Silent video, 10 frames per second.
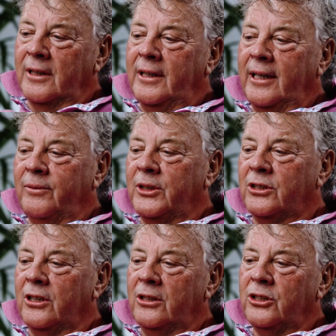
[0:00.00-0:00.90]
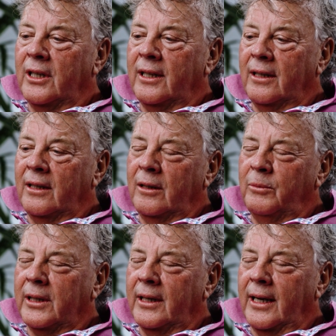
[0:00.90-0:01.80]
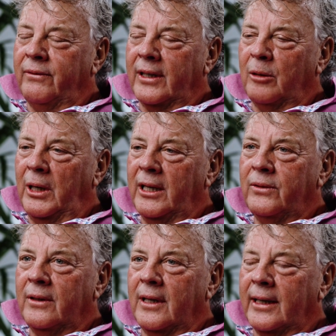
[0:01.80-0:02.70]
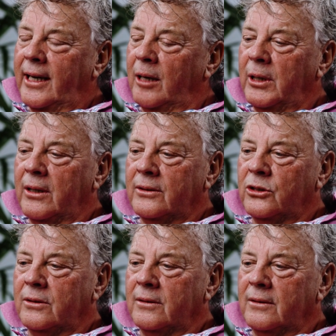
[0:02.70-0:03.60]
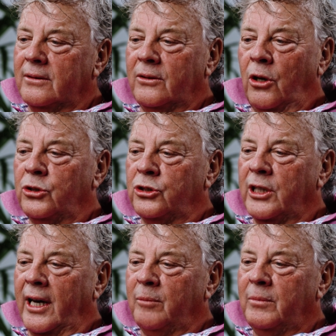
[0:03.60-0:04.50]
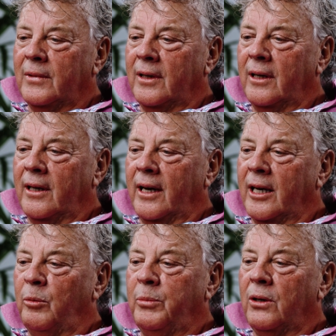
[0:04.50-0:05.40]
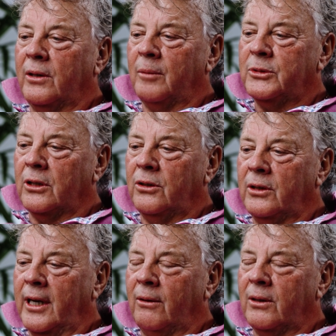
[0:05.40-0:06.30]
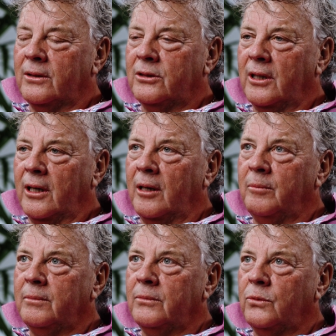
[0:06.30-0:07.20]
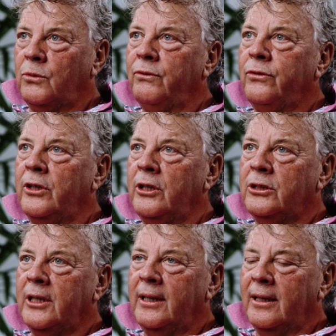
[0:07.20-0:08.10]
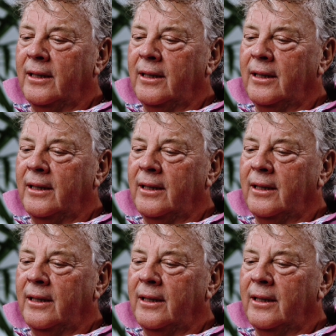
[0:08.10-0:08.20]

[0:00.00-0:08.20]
The day of the surgery, uh, we, I think I believe I came in at lunchtime uh, and I was programmed to go down at um, 1.30,